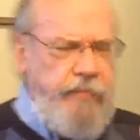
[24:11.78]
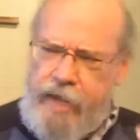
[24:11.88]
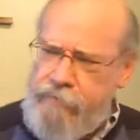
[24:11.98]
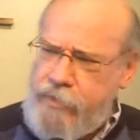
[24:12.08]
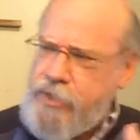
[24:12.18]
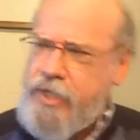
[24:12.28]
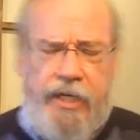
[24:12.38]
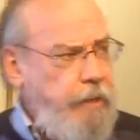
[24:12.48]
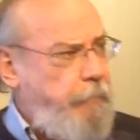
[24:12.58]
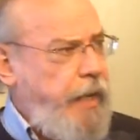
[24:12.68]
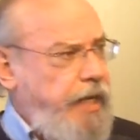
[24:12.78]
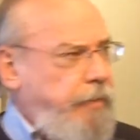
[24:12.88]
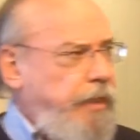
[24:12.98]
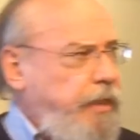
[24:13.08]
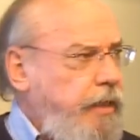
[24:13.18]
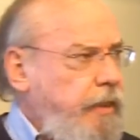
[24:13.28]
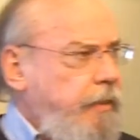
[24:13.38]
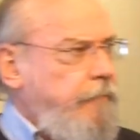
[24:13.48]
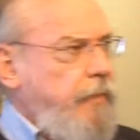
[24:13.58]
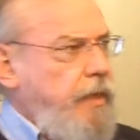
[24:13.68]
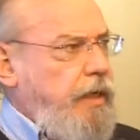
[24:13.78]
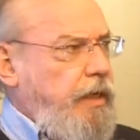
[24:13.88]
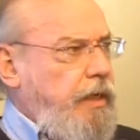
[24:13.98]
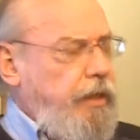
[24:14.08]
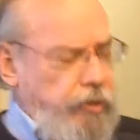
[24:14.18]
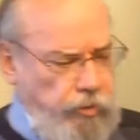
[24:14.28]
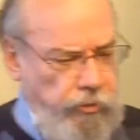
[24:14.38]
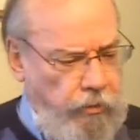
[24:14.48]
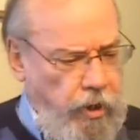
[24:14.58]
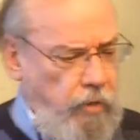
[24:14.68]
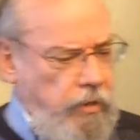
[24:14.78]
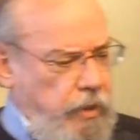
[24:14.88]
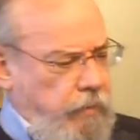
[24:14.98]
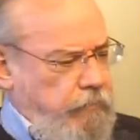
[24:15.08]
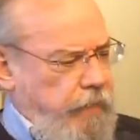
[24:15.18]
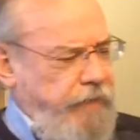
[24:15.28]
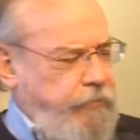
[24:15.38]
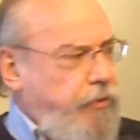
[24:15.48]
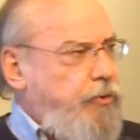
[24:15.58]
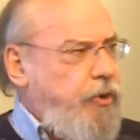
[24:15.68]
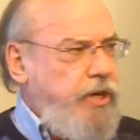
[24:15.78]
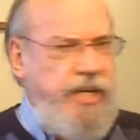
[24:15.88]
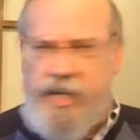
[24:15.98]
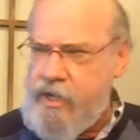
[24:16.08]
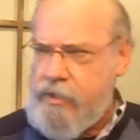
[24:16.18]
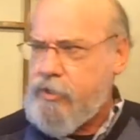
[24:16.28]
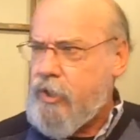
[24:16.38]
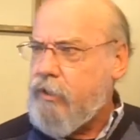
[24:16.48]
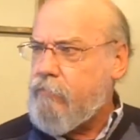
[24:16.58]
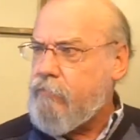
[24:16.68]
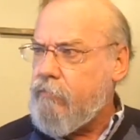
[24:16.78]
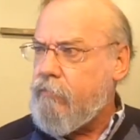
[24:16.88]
have you ever seen a baby in utero after 30 years?